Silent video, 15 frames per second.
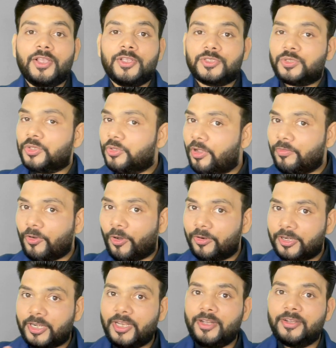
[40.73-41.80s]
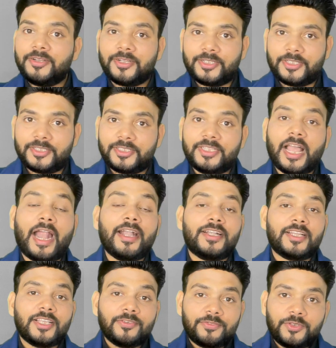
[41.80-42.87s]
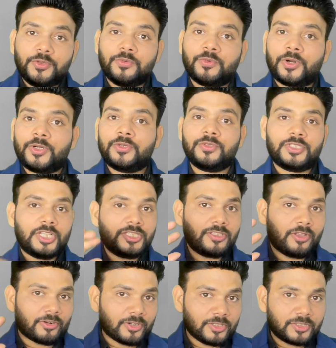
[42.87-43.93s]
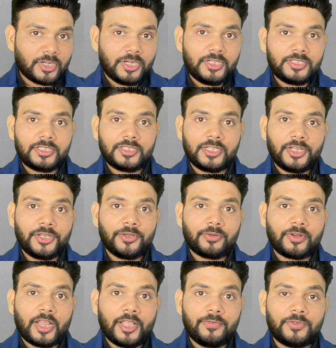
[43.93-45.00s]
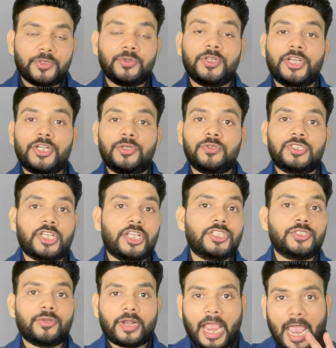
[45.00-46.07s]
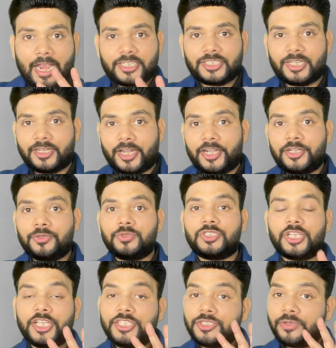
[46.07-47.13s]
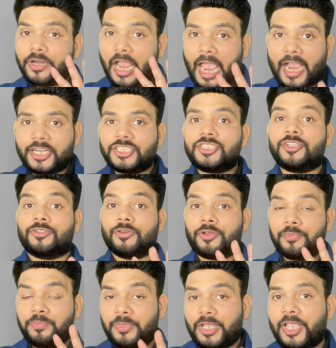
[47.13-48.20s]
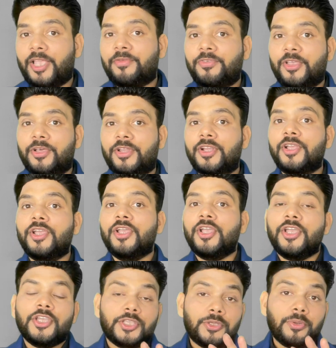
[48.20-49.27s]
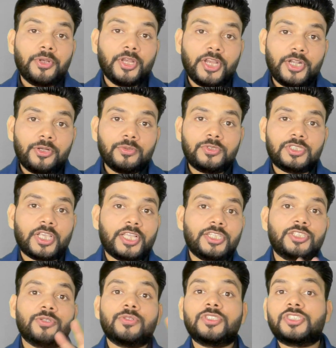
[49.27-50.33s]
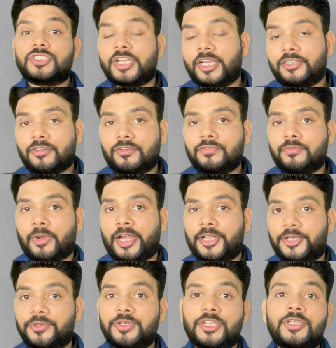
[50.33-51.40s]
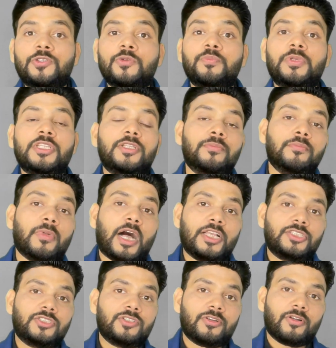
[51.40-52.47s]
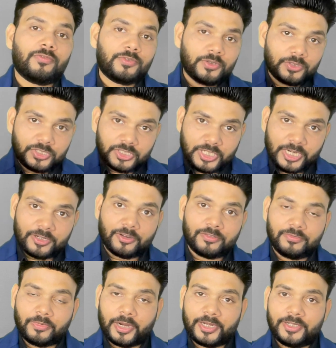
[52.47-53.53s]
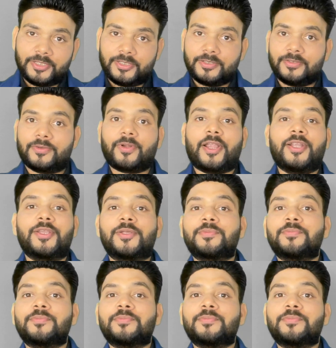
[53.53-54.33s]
So you have already learned that if you want to change the results in your life, you need to change your action, and to change your action or behavior, you need to change your state of mind. You need to be the master of your state of mind, right?